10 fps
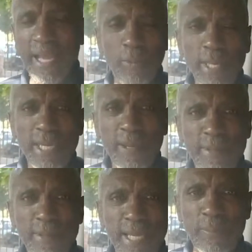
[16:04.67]
he keeps
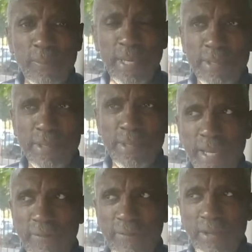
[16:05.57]
saying to me to make the
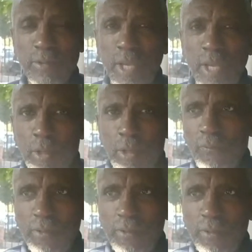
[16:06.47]
video goes, look through
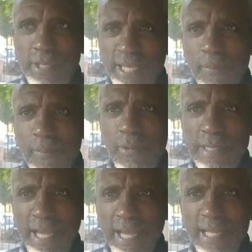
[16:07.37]
the camera,
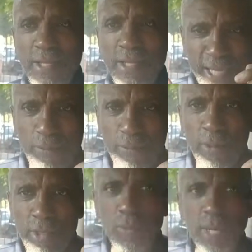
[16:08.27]
Dad. When you
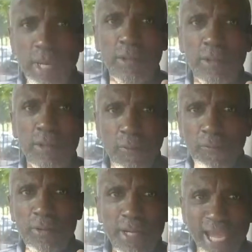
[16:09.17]
do it, look through the
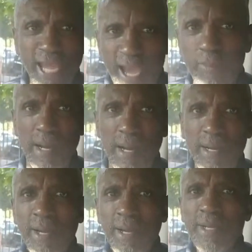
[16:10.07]
camera.
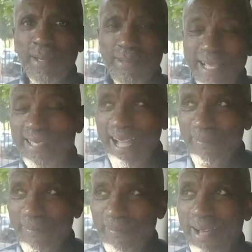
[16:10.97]
So this time,
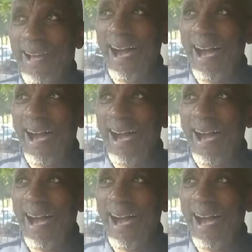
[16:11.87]
I